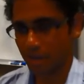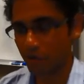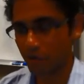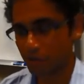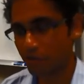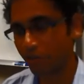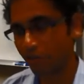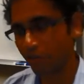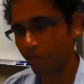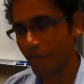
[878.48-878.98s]
Now,
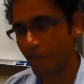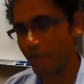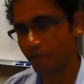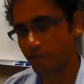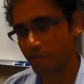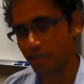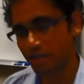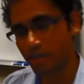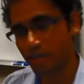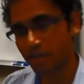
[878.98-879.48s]
Shifang
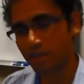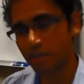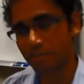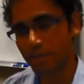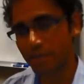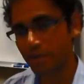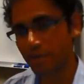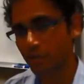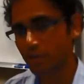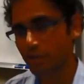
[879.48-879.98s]
was a
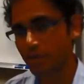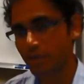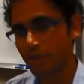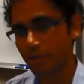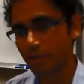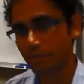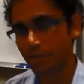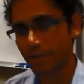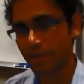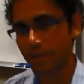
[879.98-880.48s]
government owned
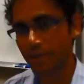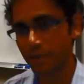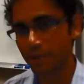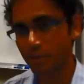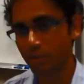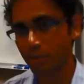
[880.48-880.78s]
company